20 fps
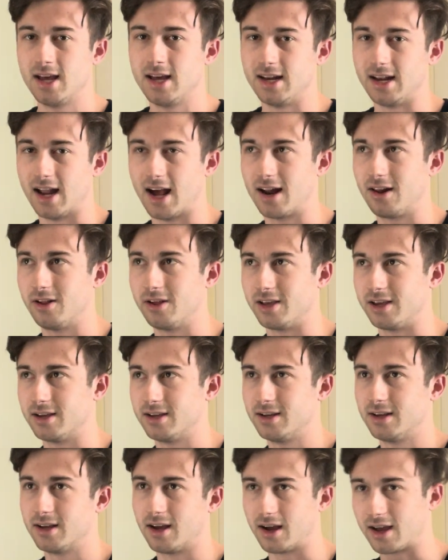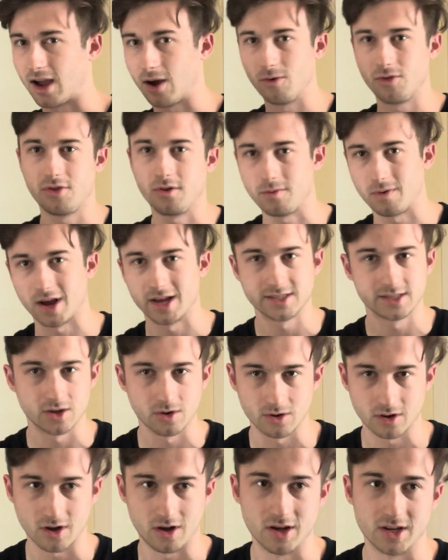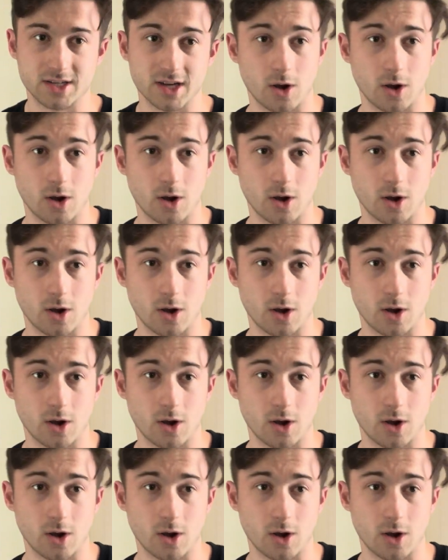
not only, okay, I went through the process of going to college,